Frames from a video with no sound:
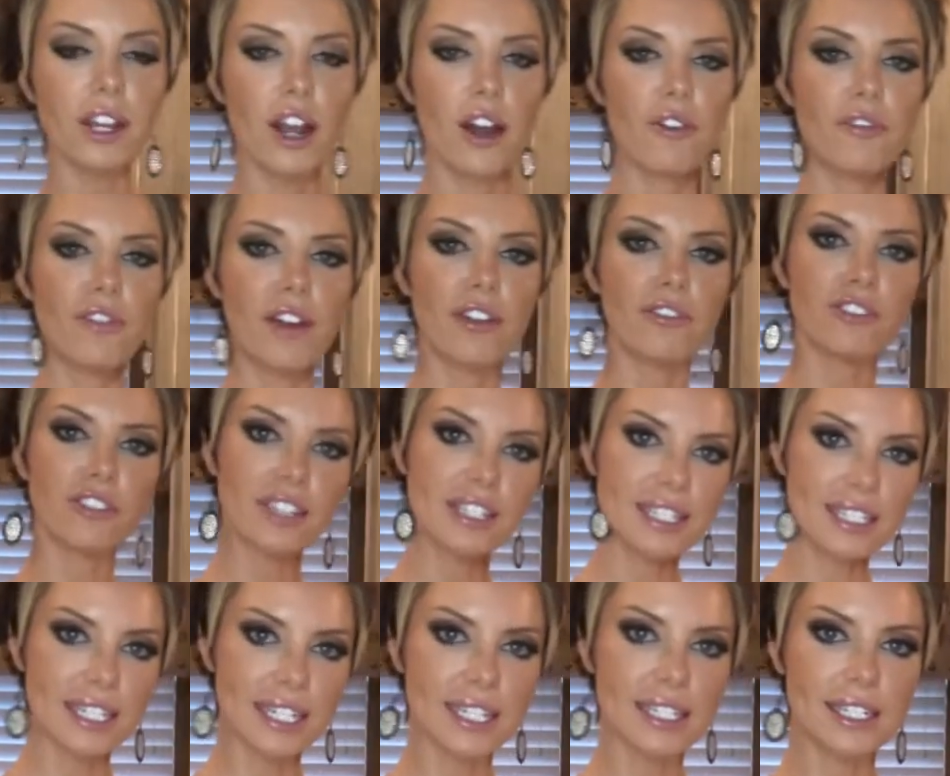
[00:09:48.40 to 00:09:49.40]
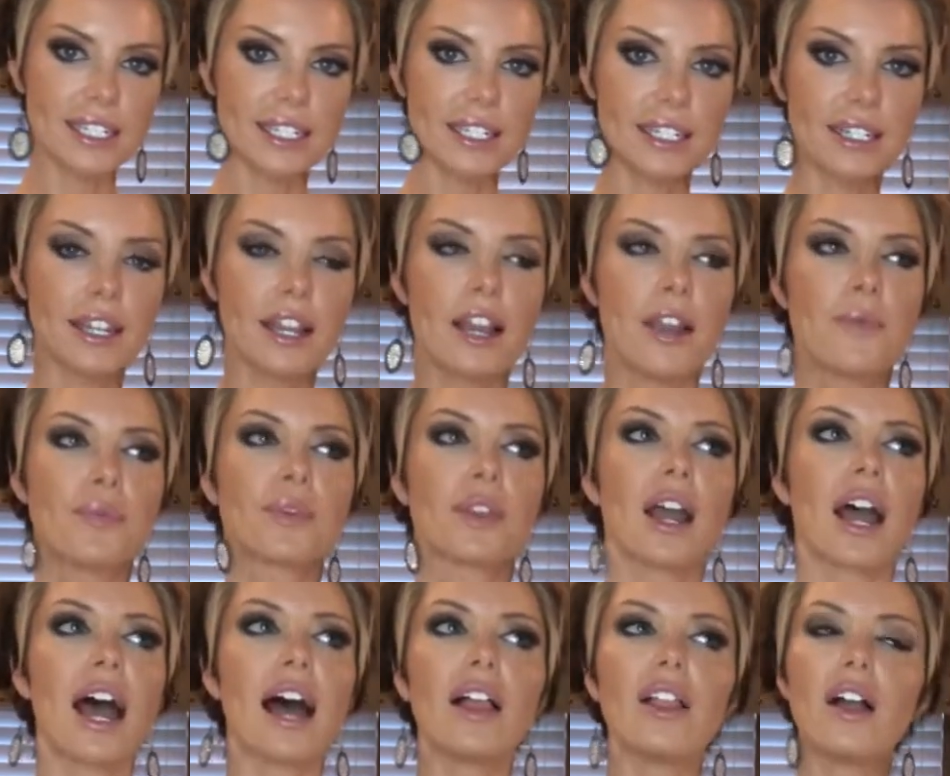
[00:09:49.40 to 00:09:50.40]
fun for the season.
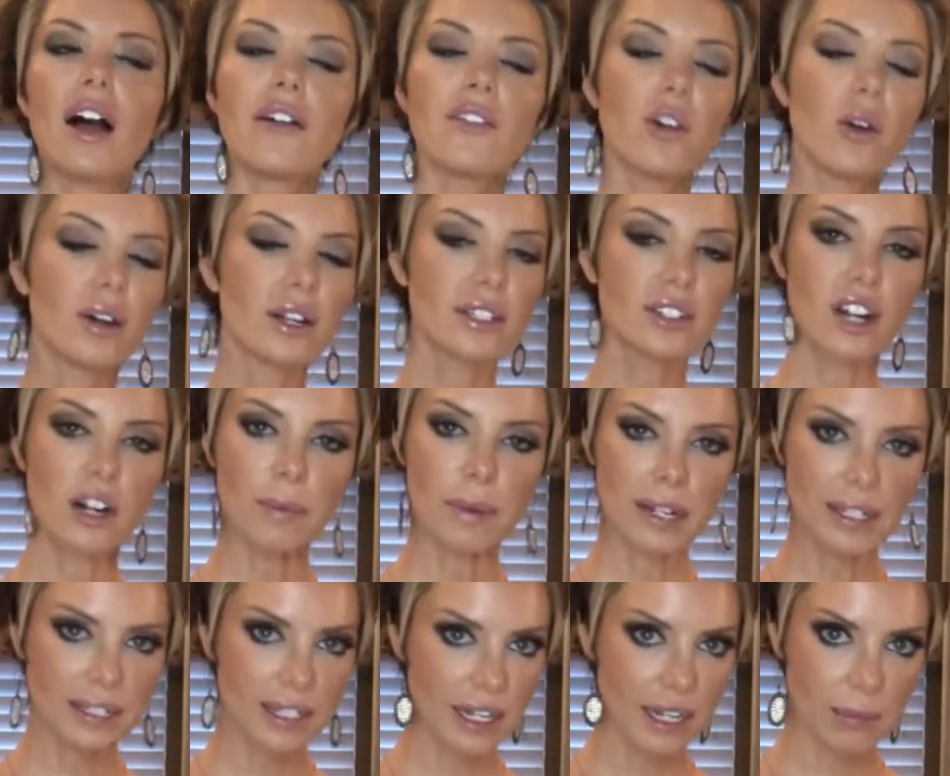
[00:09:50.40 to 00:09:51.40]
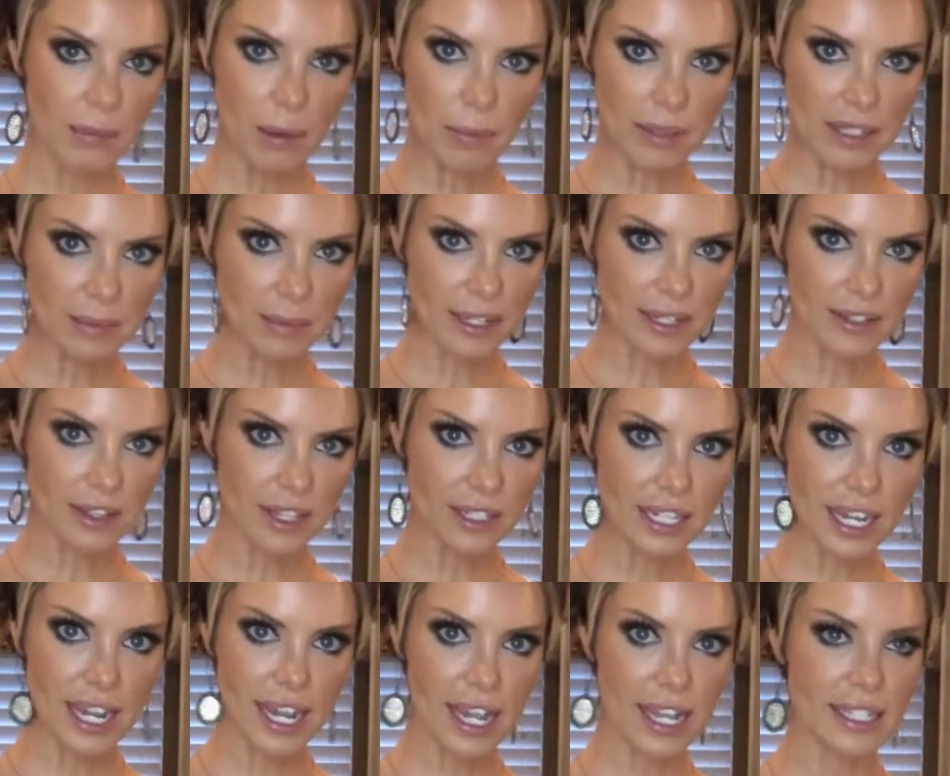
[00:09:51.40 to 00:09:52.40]
I love going to Starbucks and getting pumpkin spice
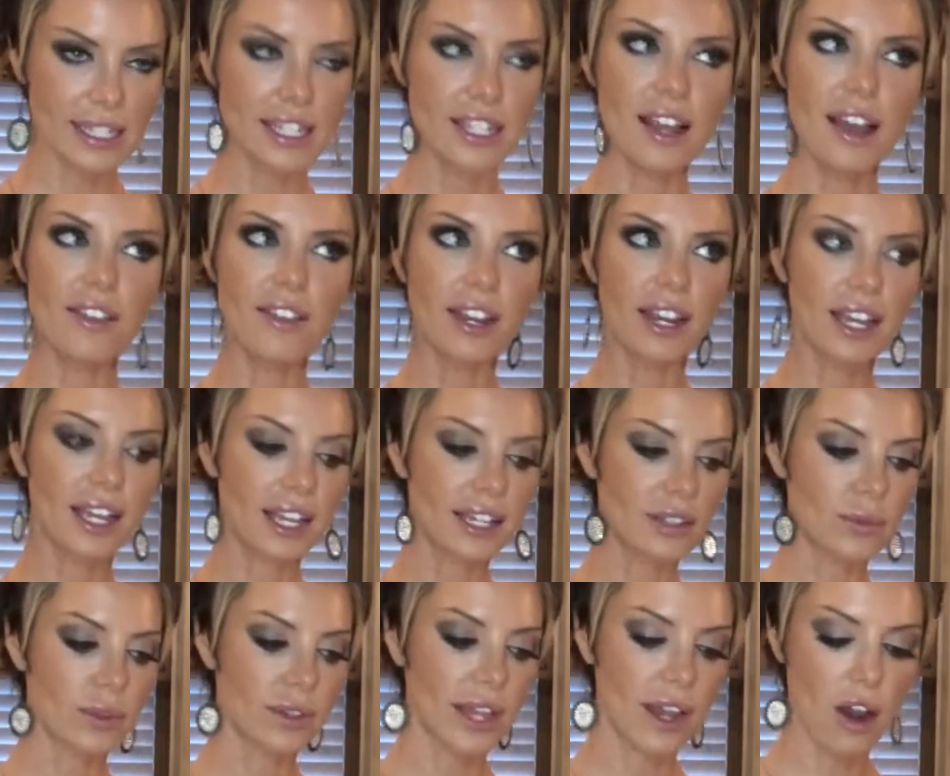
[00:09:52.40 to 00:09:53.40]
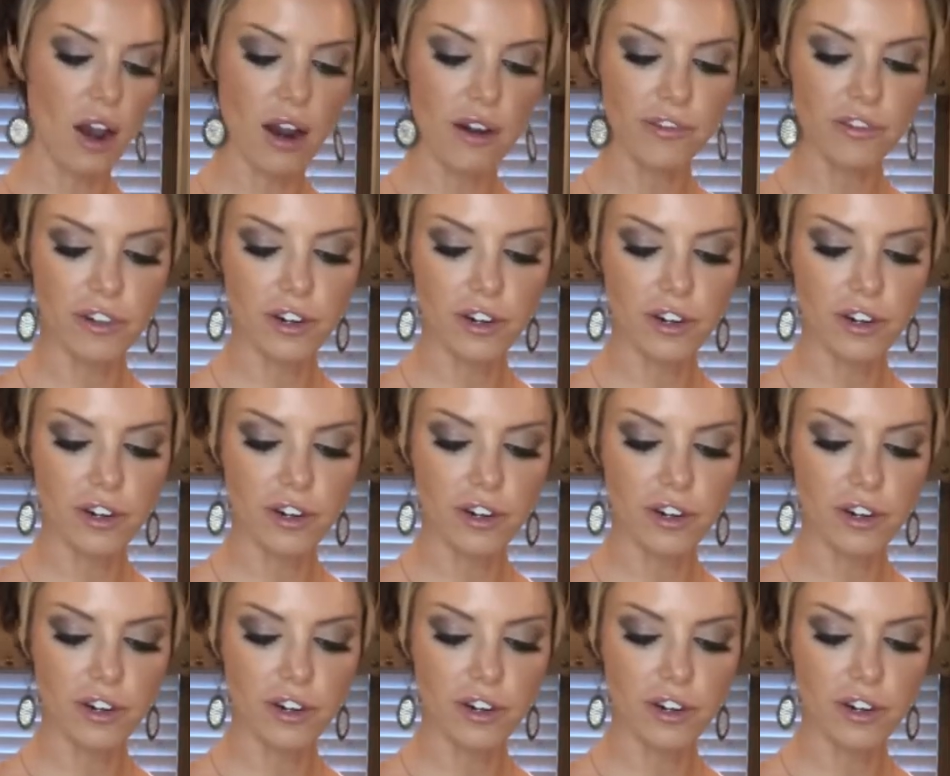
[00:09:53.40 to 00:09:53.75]
lattes. Nothing against what they offer.